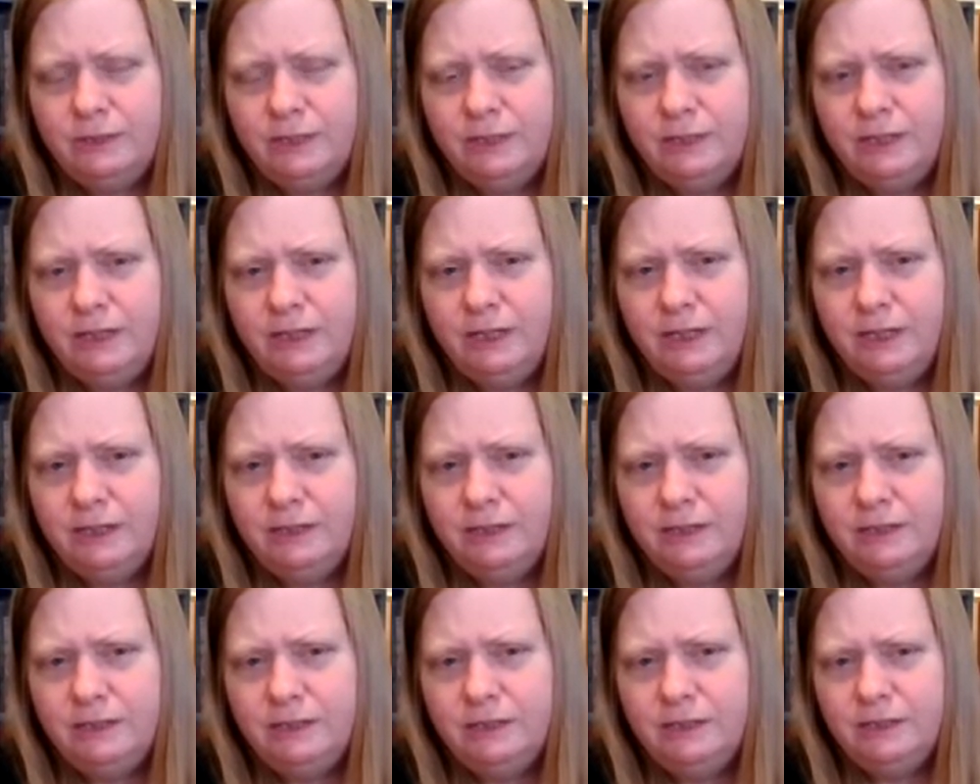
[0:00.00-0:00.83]

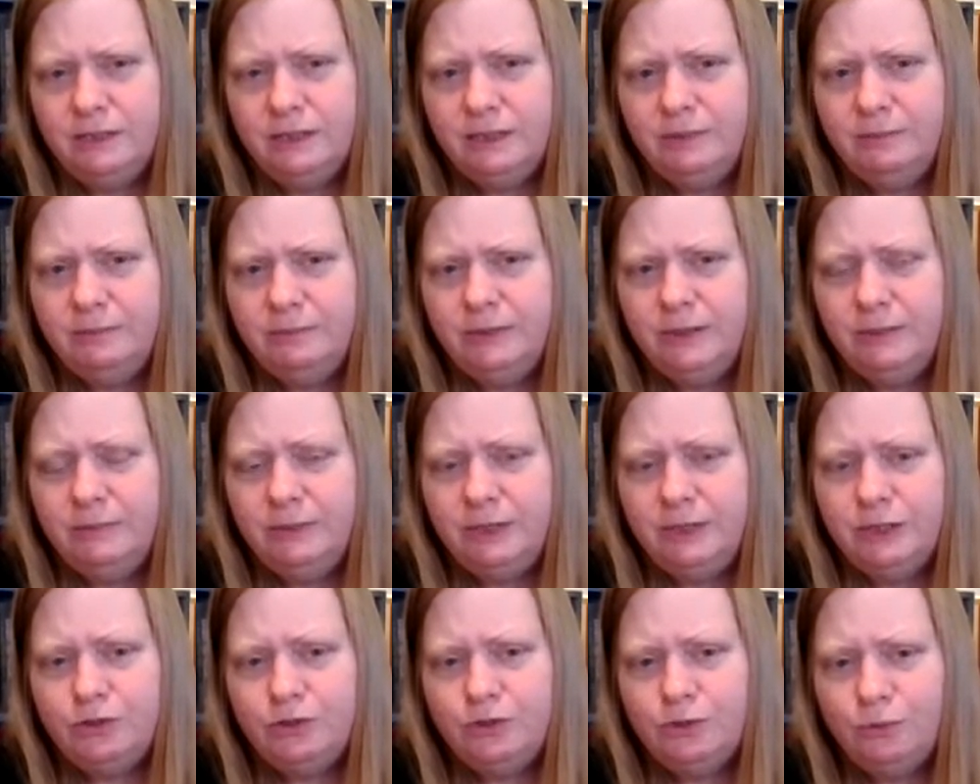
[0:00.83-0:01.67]
and I'm
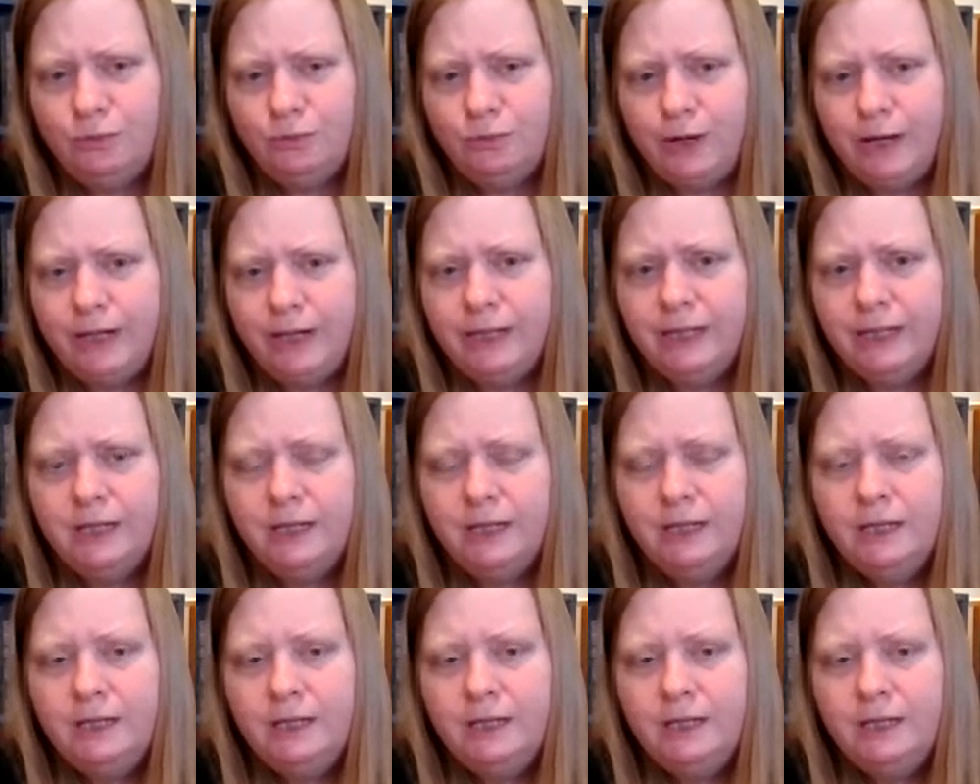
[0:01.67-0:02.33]
not sure why.